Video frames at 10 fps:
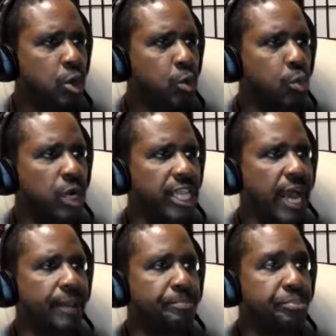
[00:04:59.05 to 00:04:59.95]
what
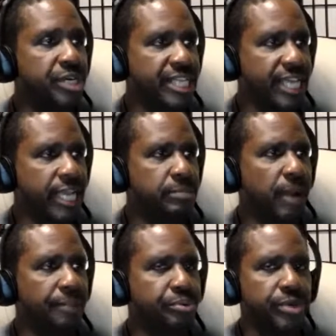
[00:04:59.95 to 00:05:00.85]
I put in
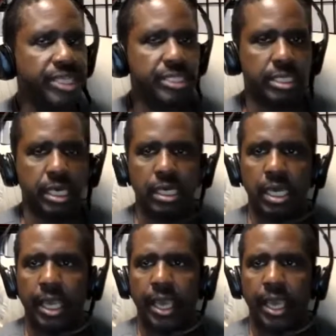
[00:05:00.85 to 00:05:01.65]
my pre-sale.